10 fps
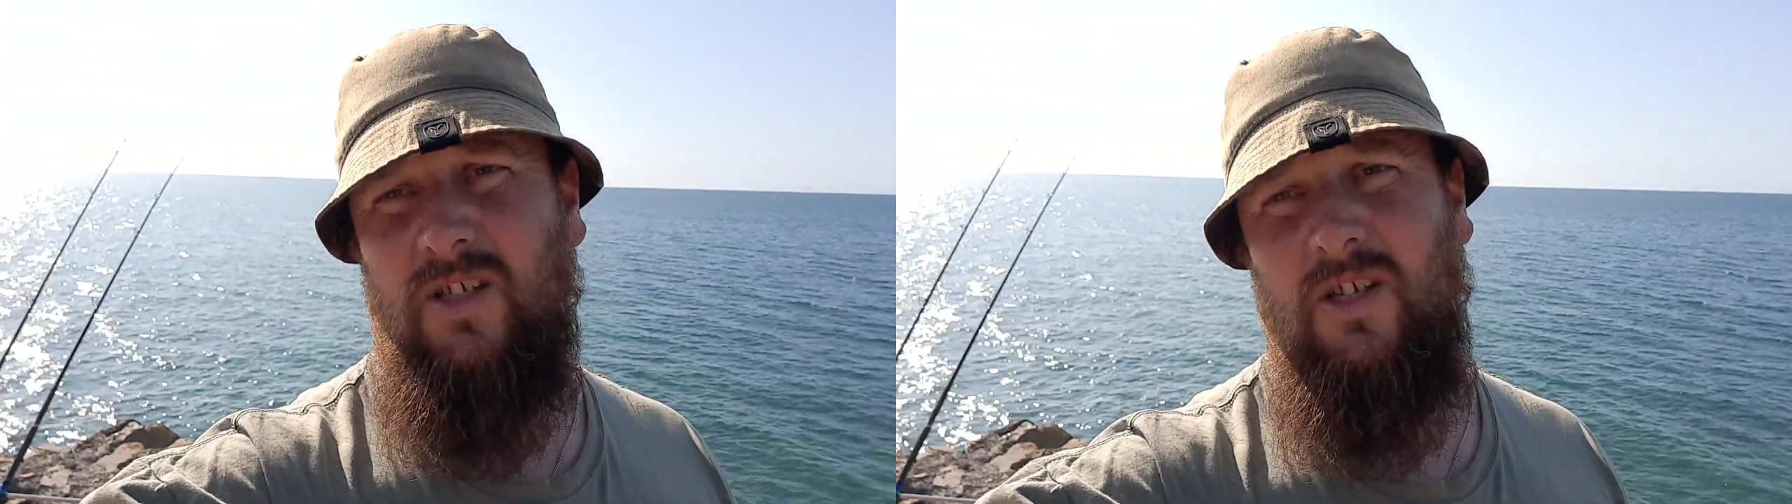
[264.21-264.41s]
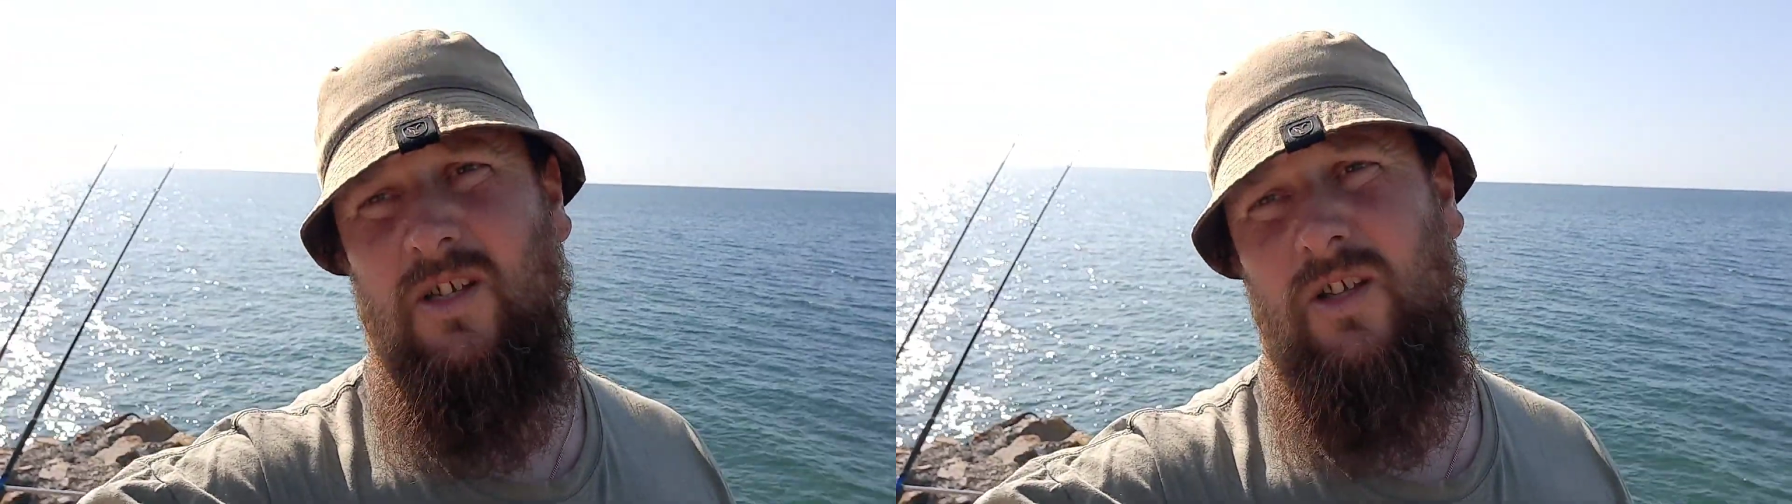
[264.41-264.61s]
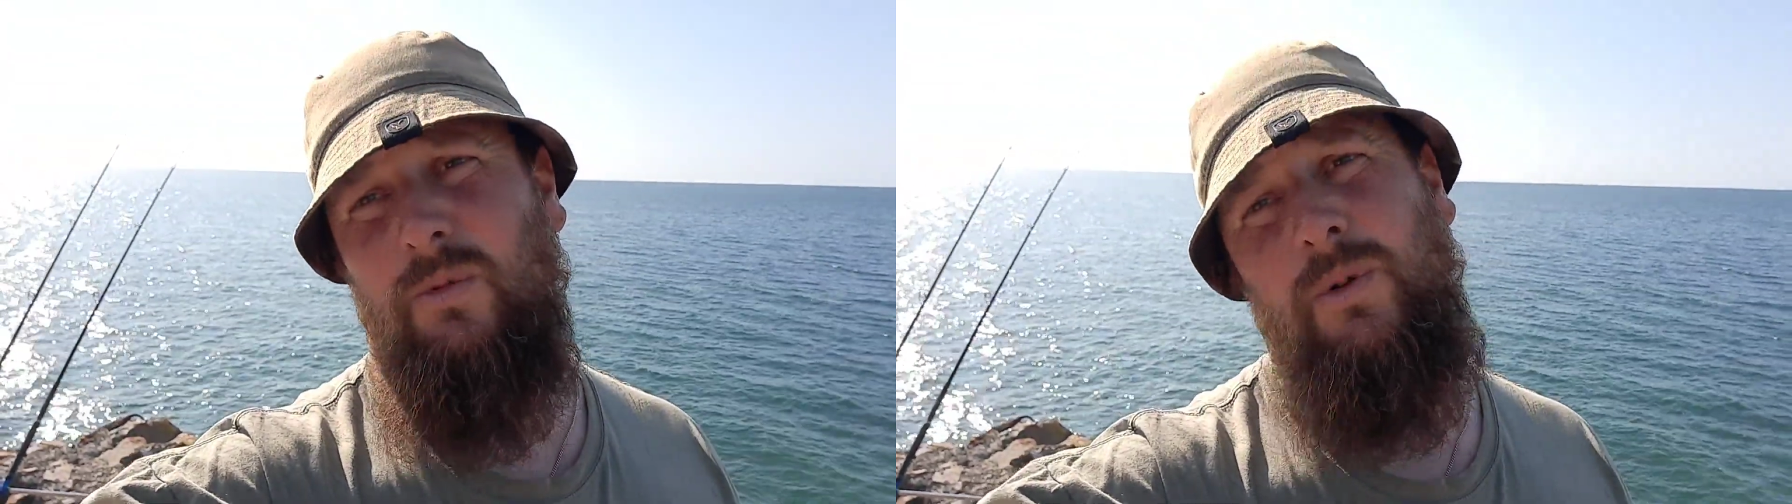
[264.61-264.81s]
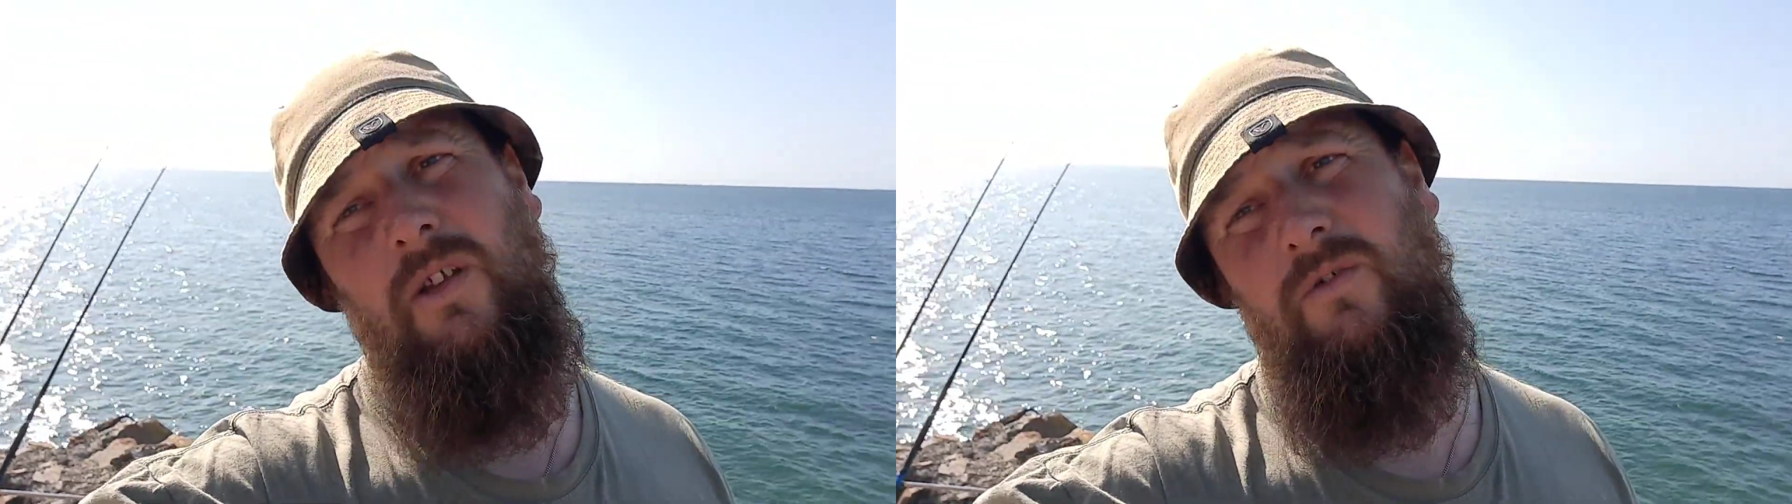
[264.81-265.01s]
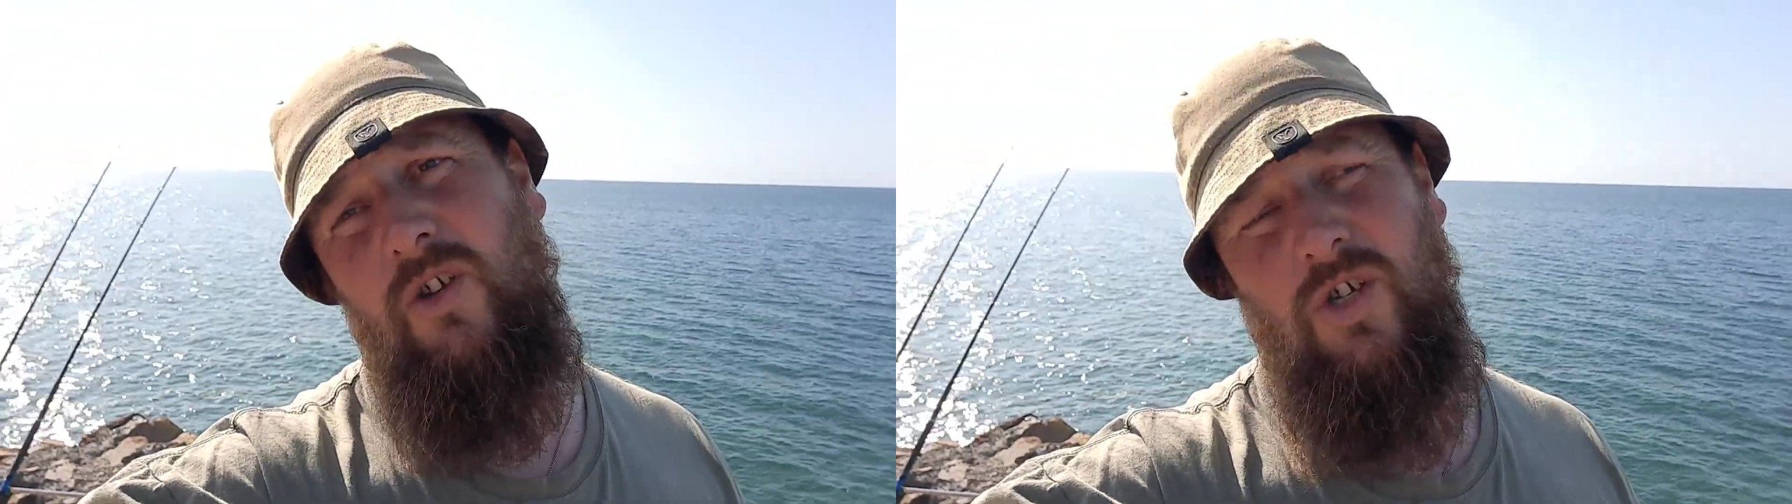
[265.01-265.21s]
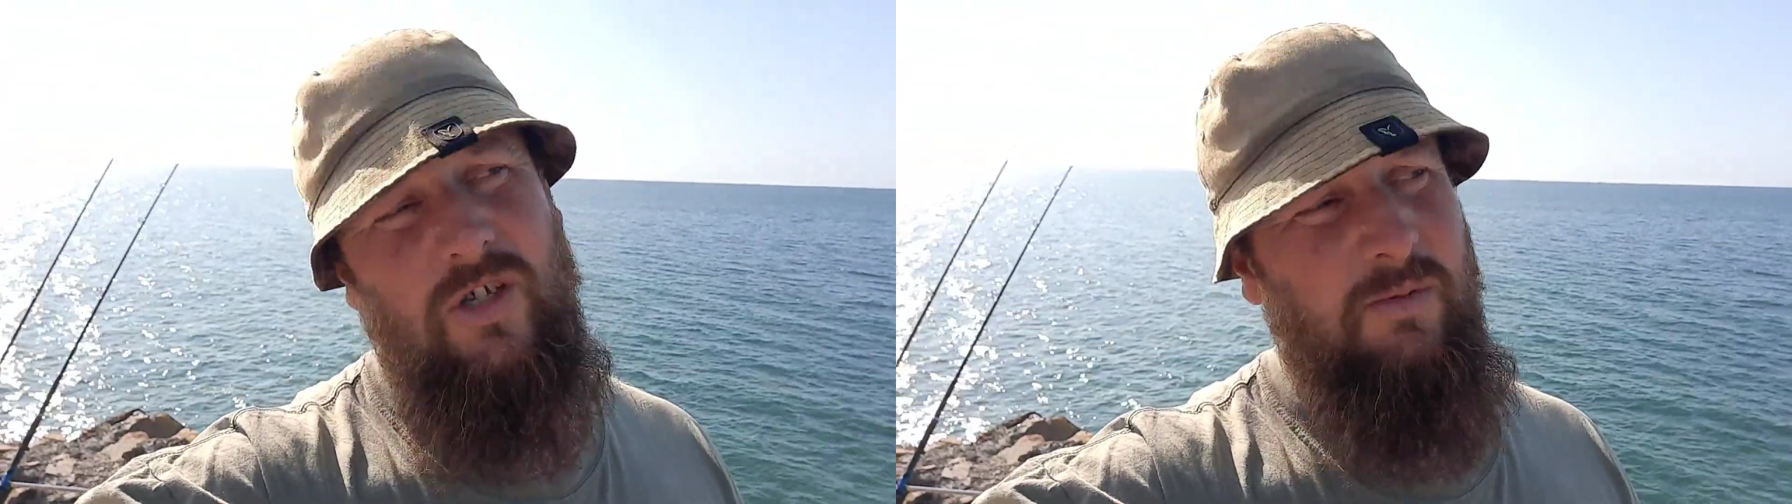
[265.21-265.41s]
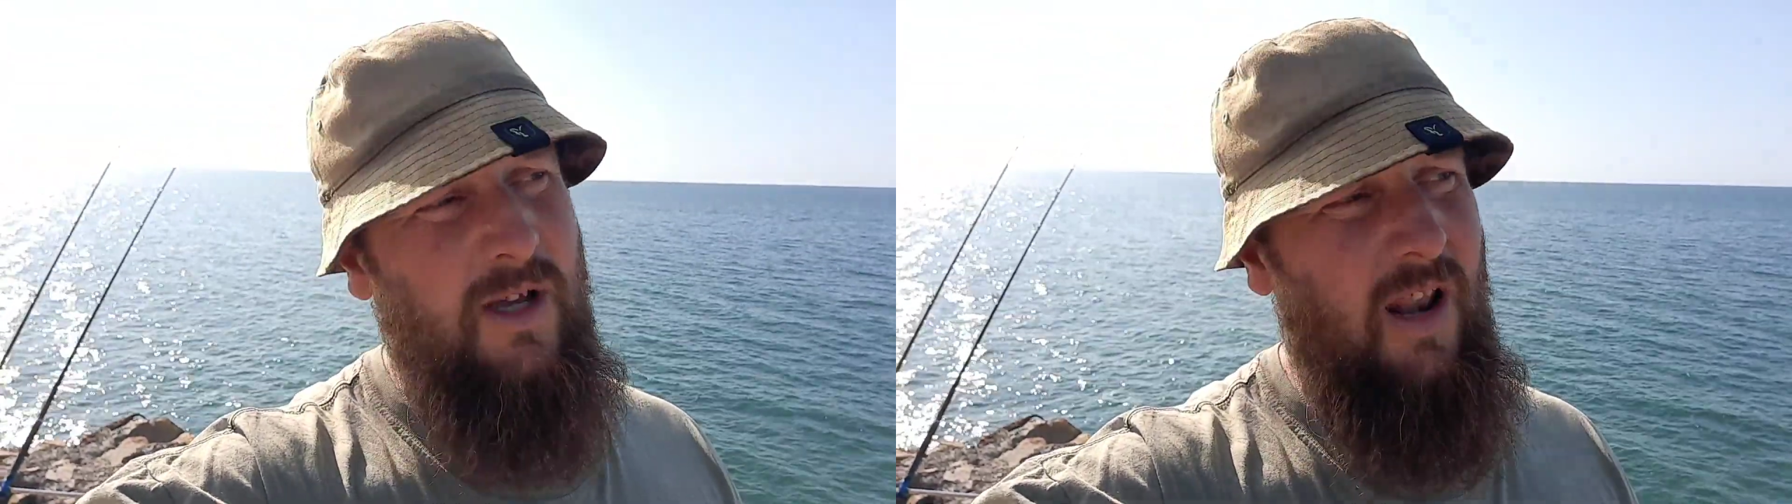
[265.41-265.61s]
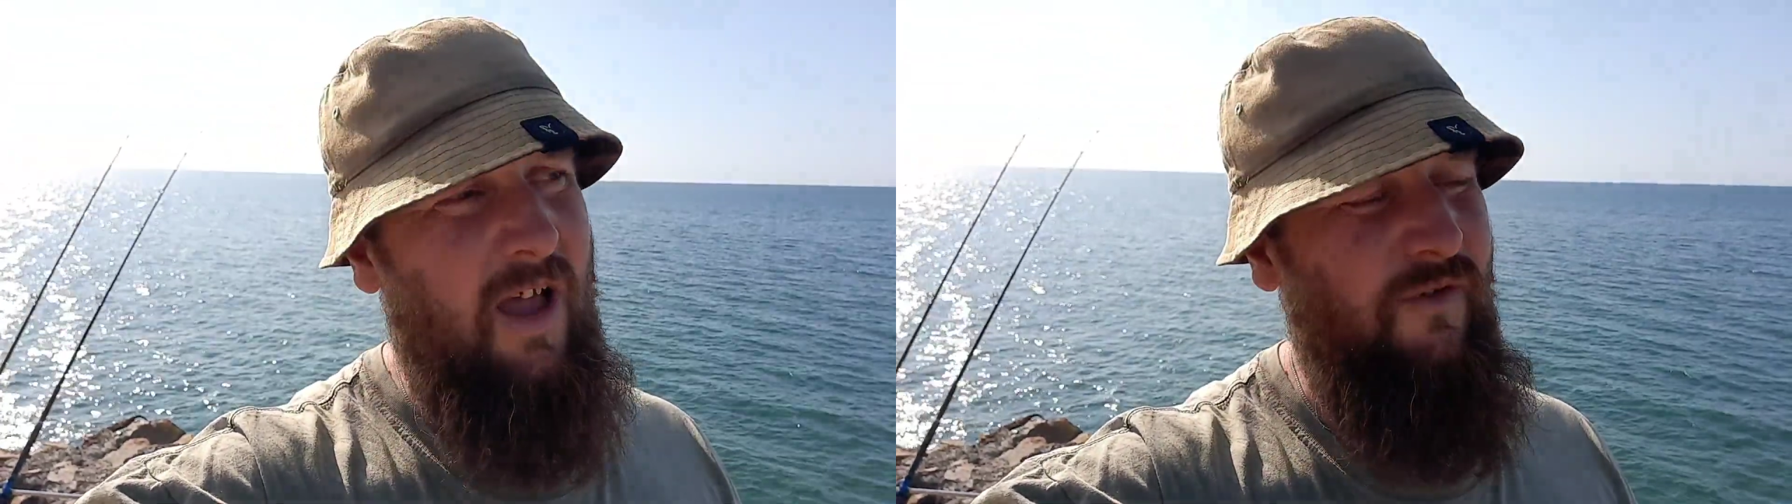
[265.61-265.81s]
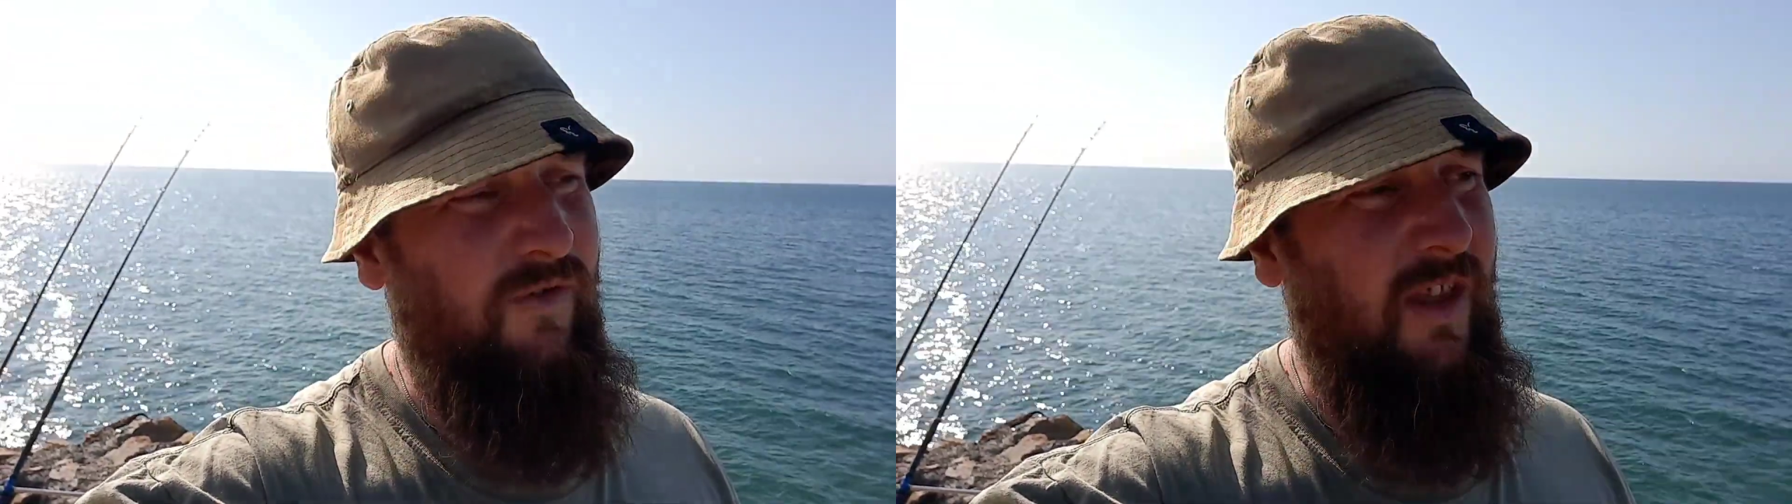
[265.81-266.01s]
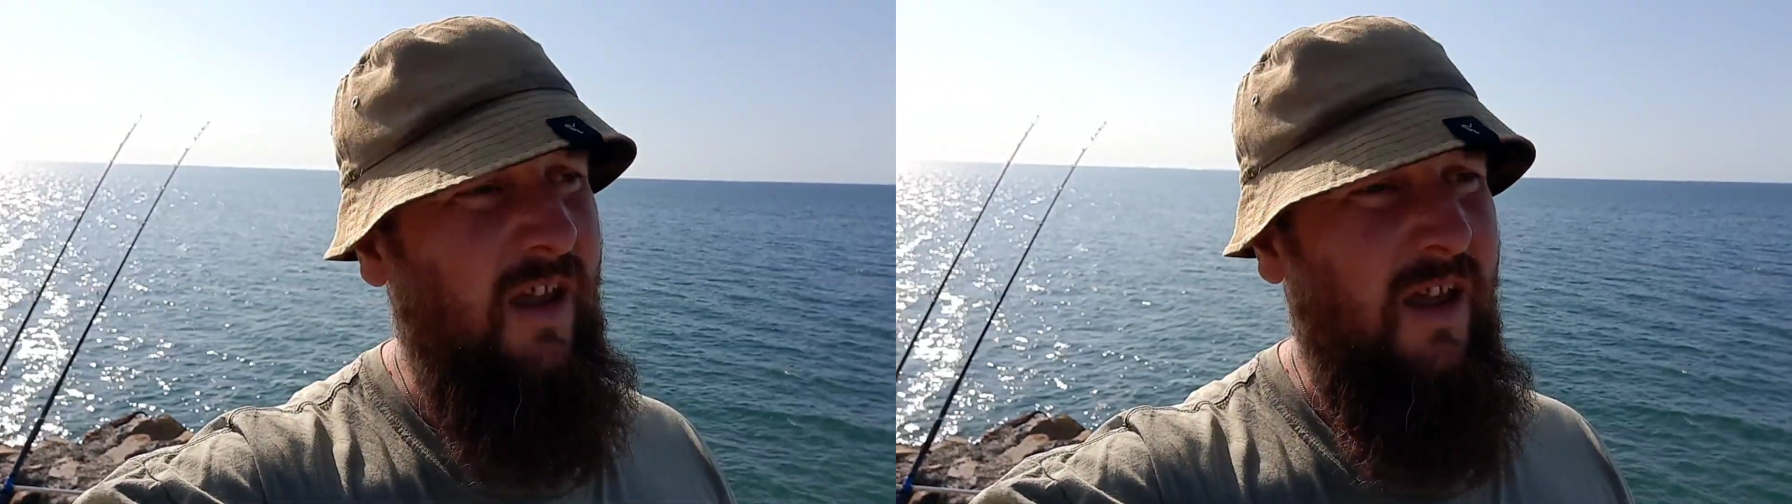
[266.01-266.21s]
turned up and they're fishing to my left,